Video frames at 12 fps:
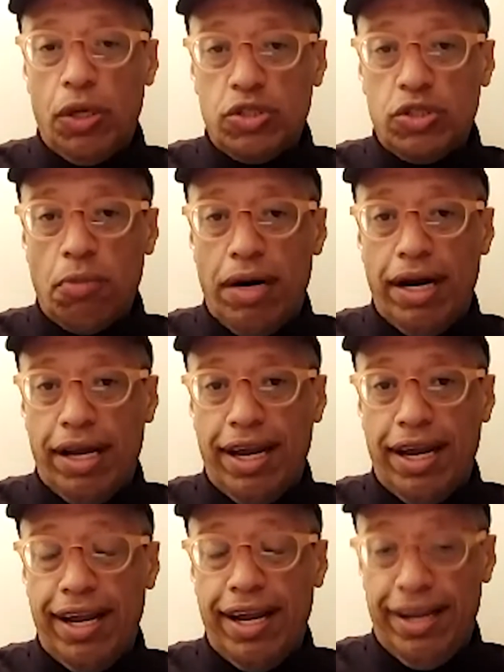on
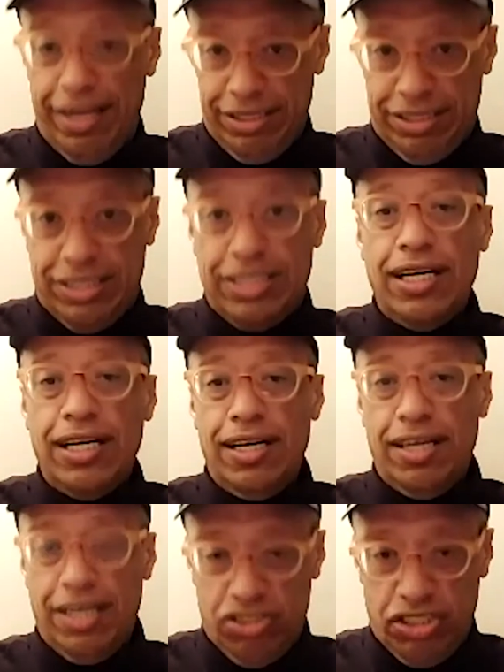marketing. Yes,
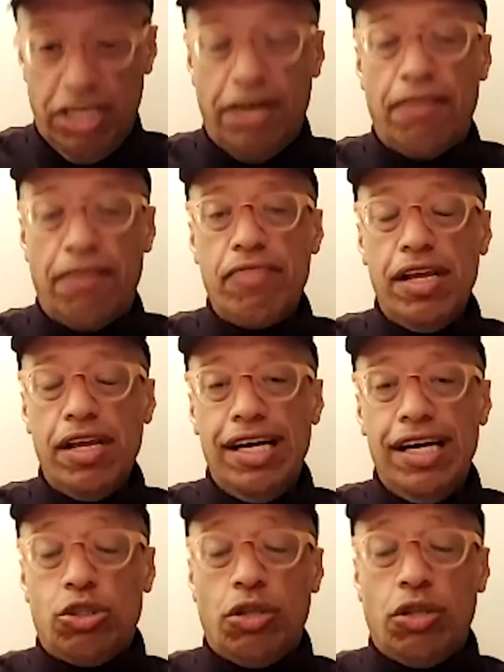yes, sir.
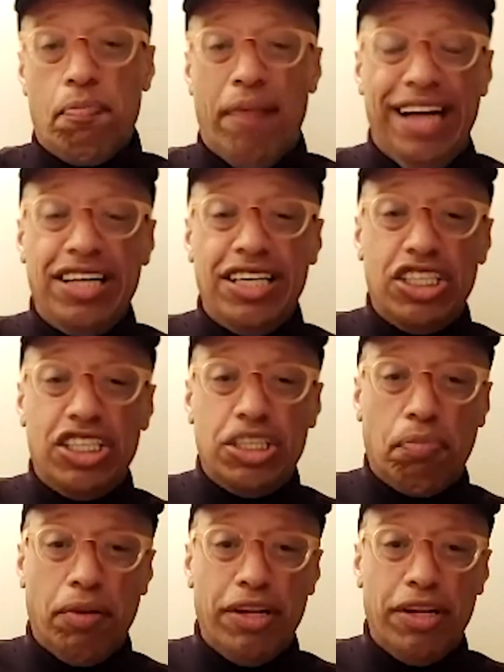So the brand
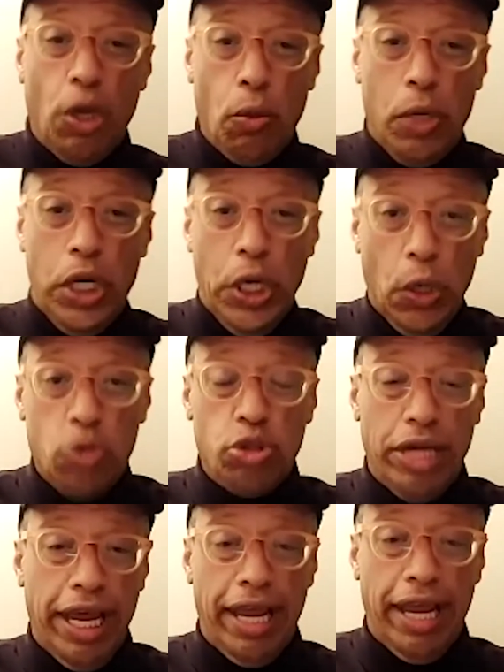discipline that we know
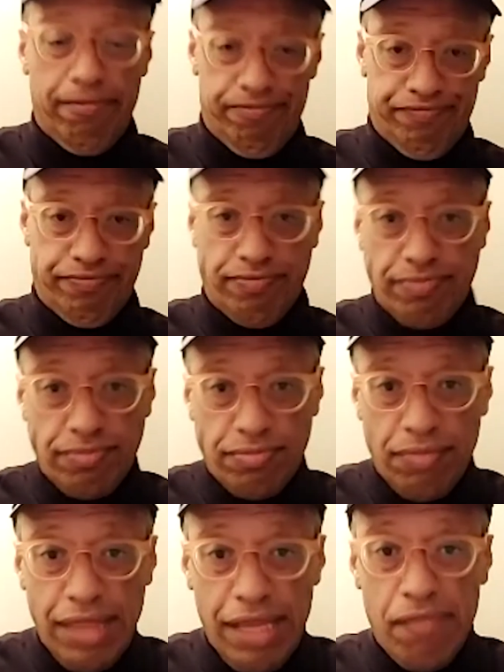today,
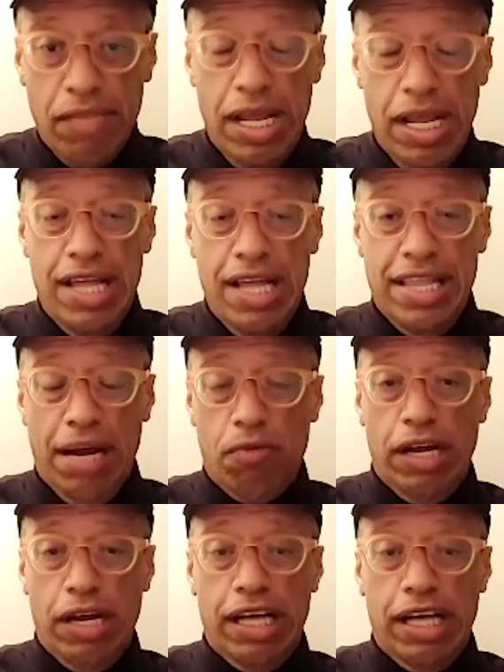that
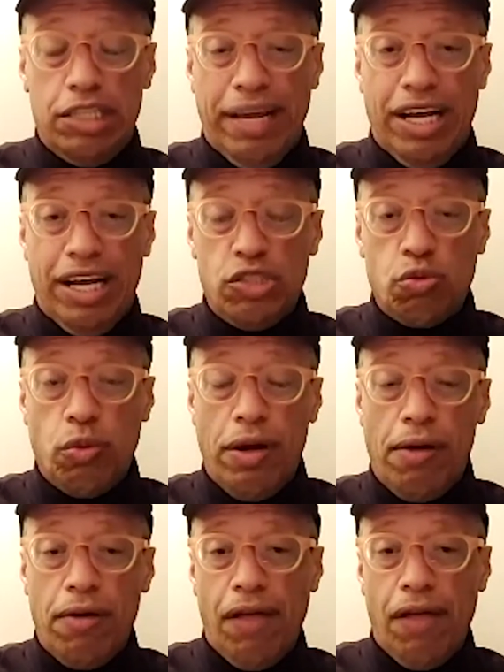is because
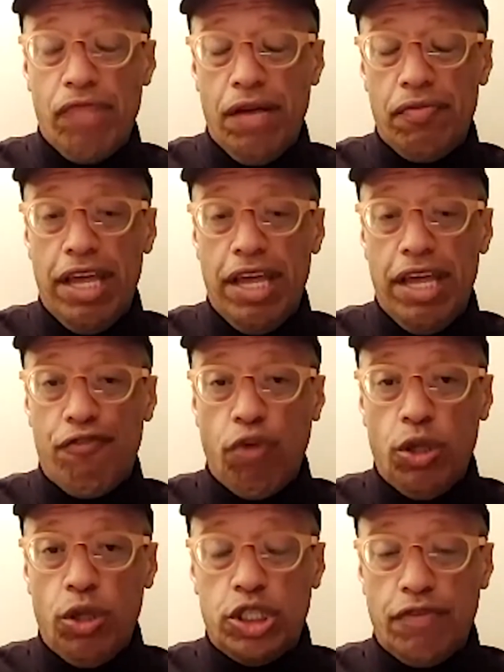of the
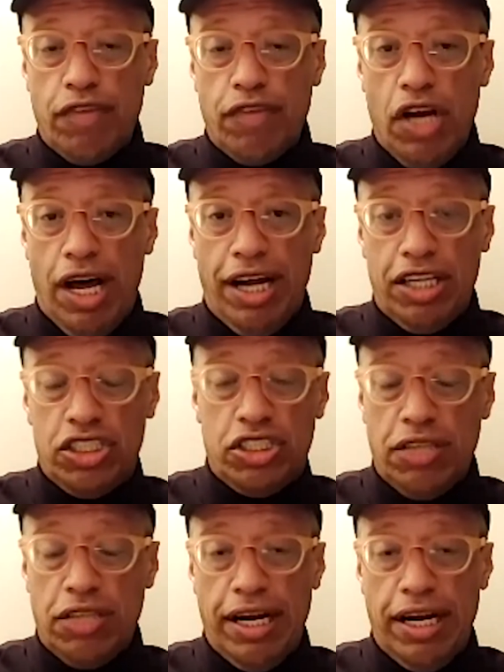influence of the knowledge
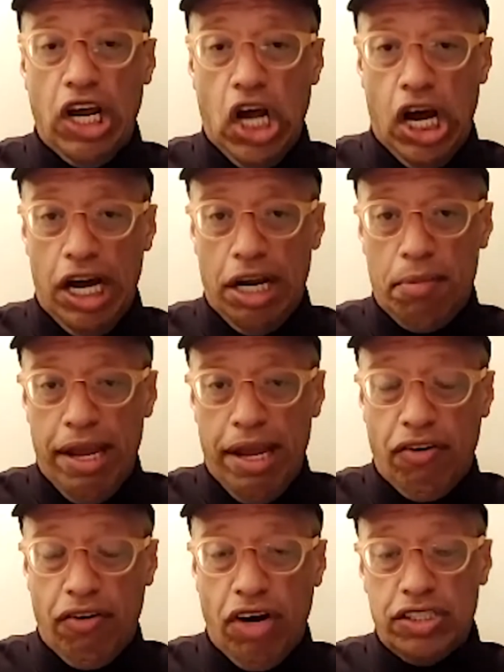economy
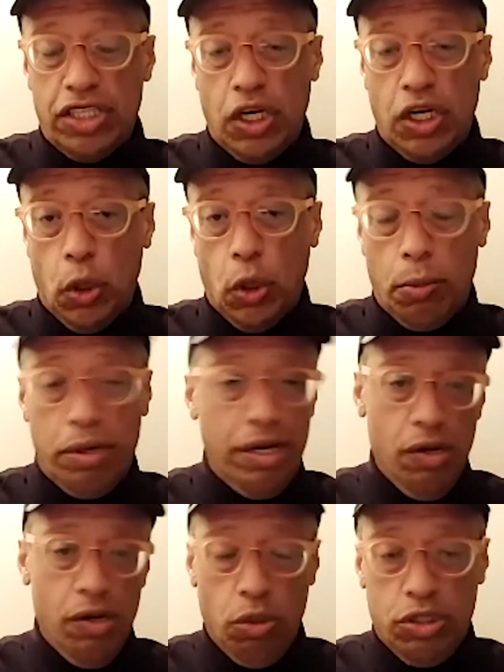across the globe,
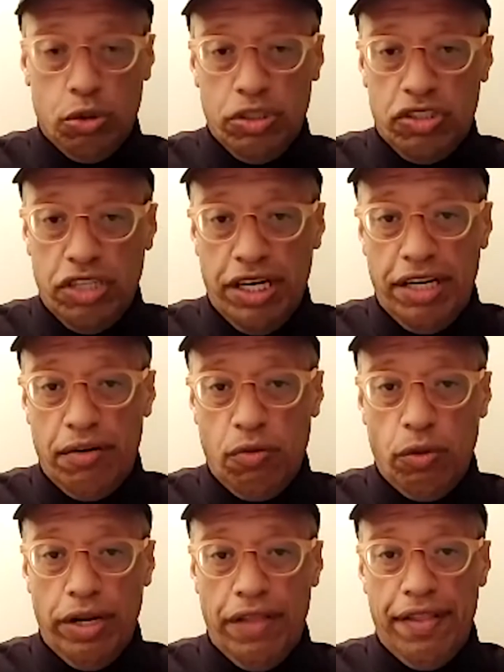which was started
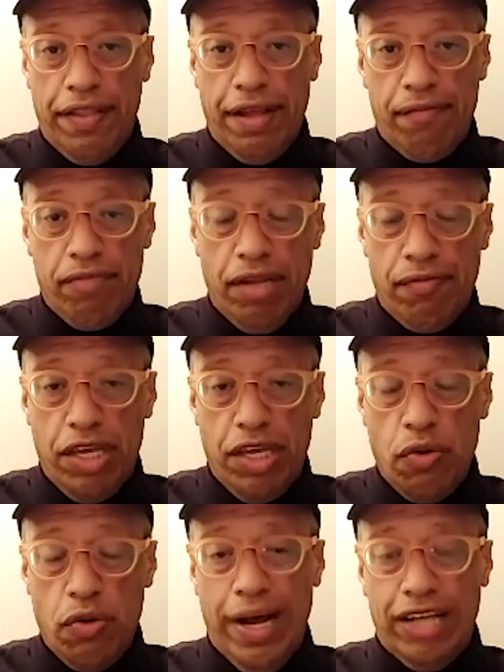within the
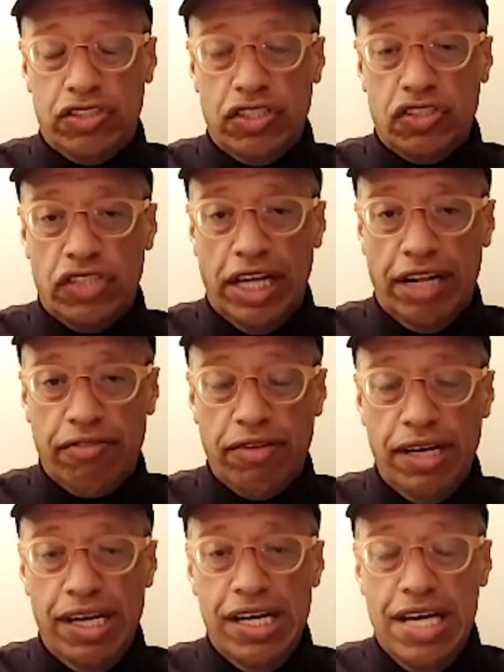US itself,
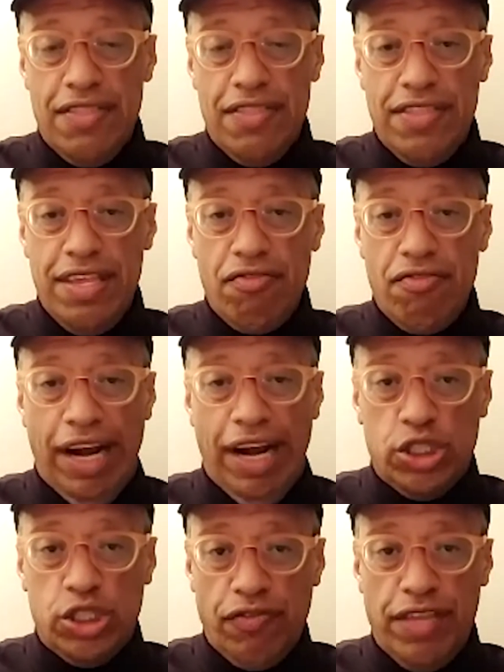and the rights
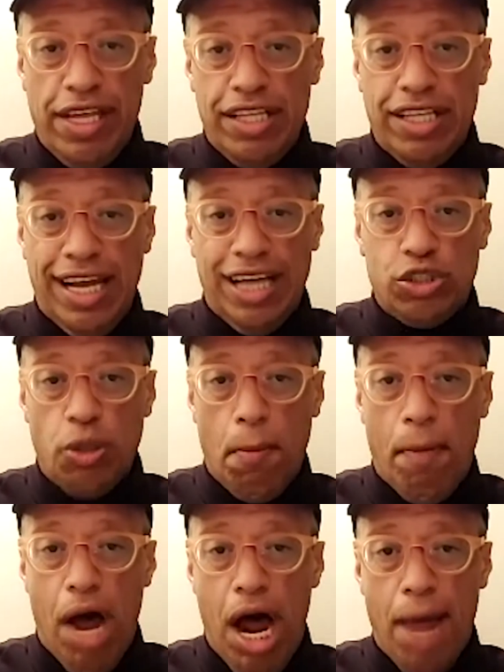of the intellectual
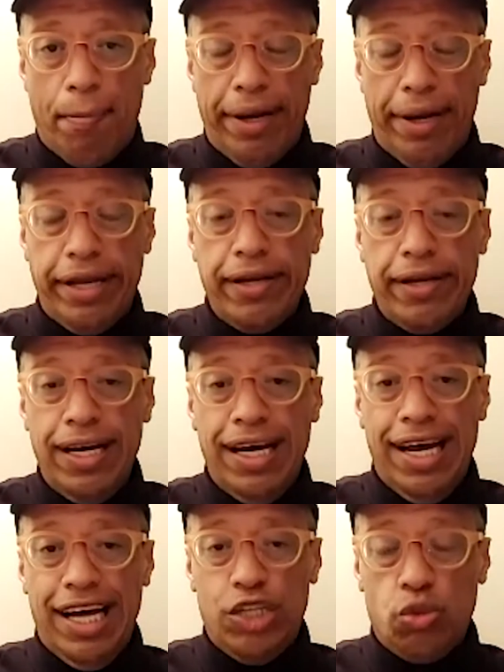property
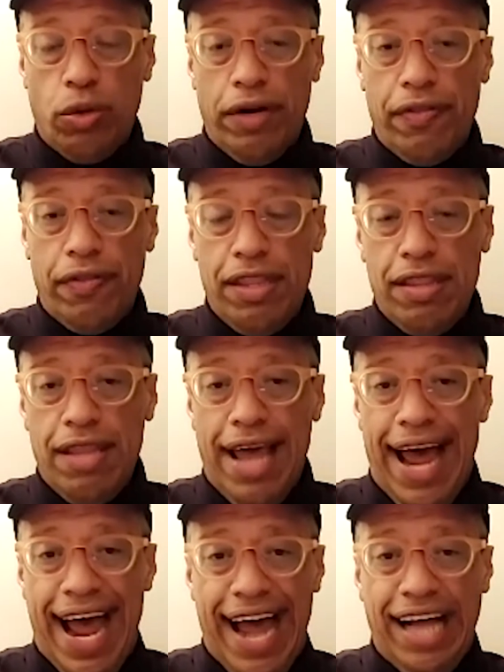is where
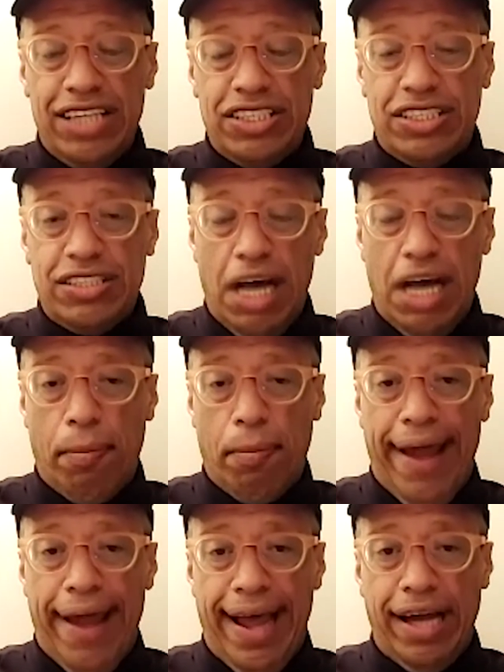the upper
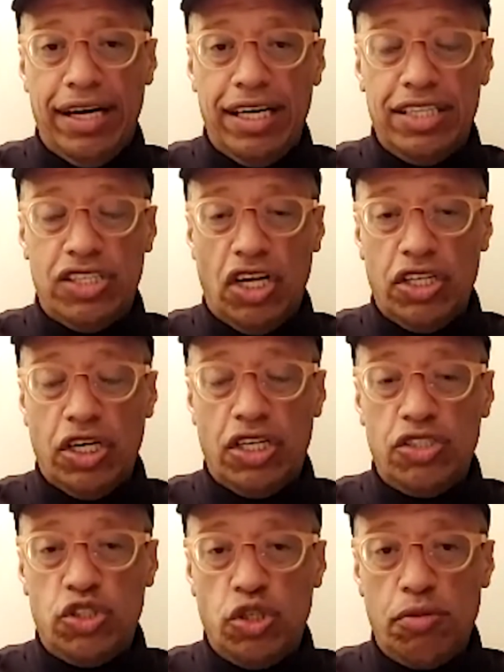hand is on the
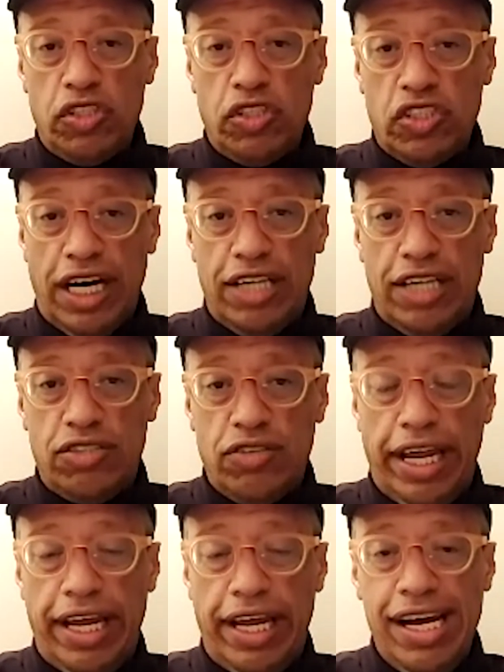consumer side
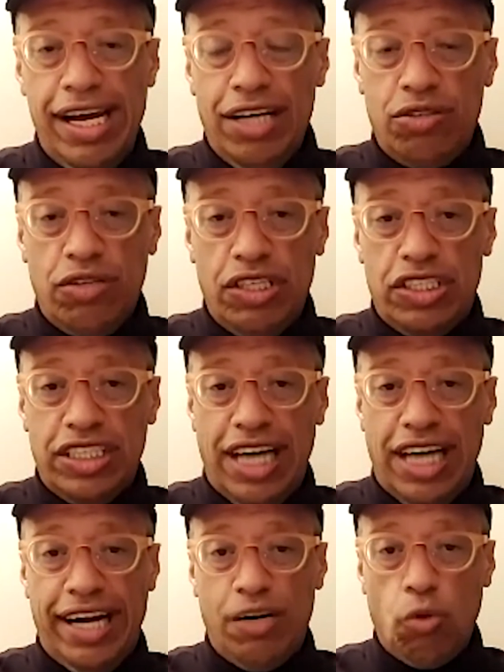today to
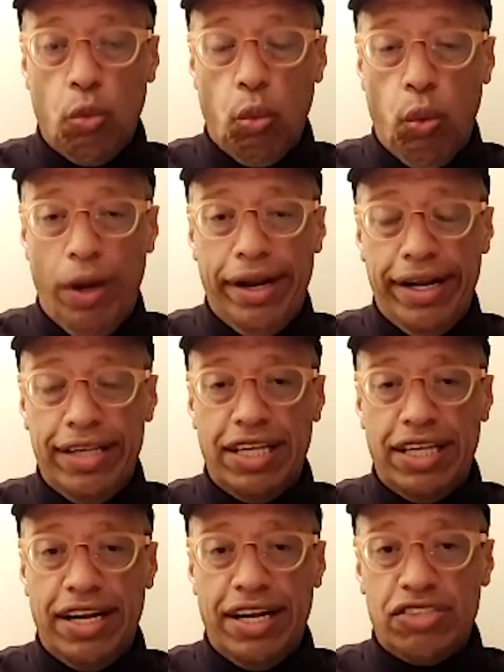decide what is it
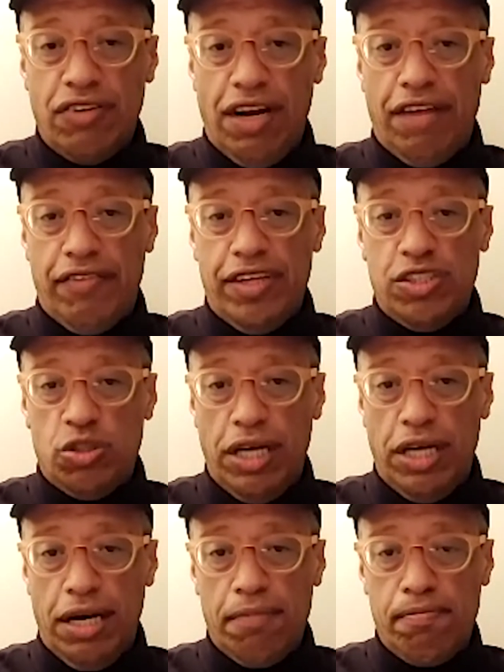that's relevant to
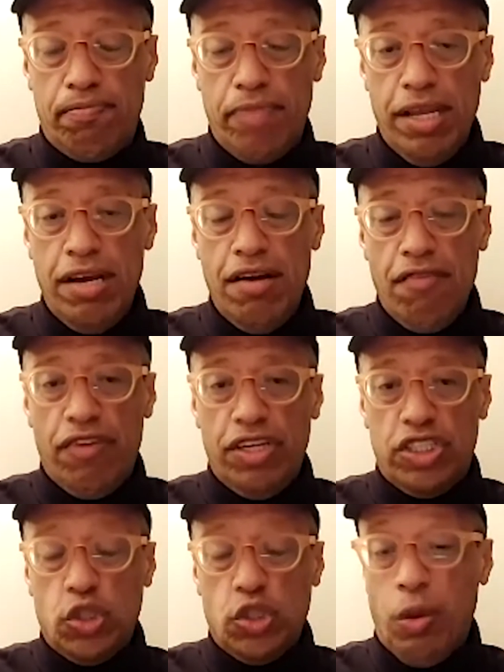them
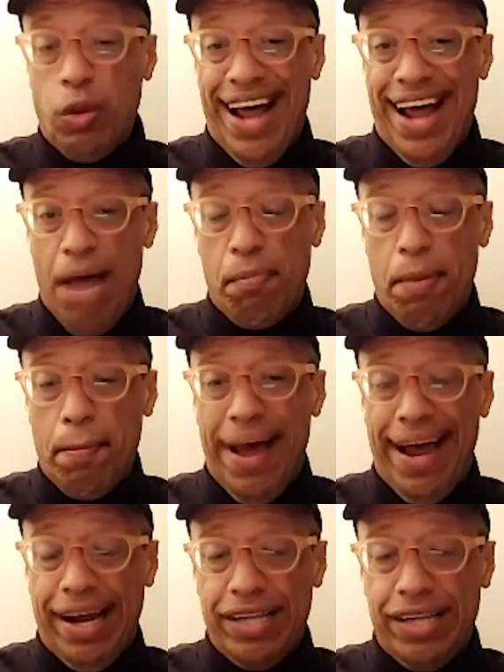versus what happened back
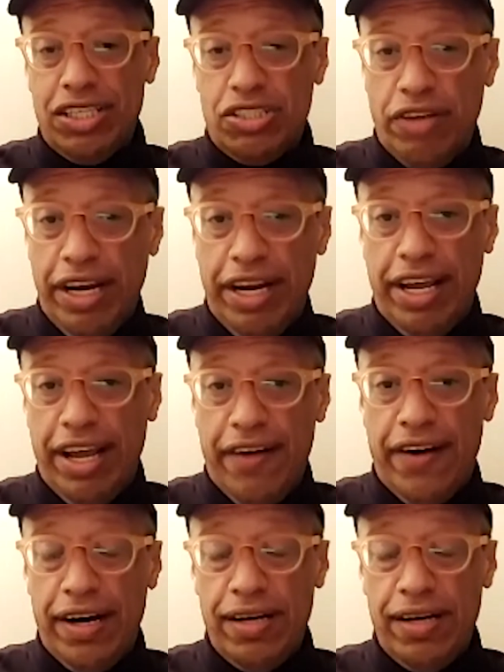in the trading era.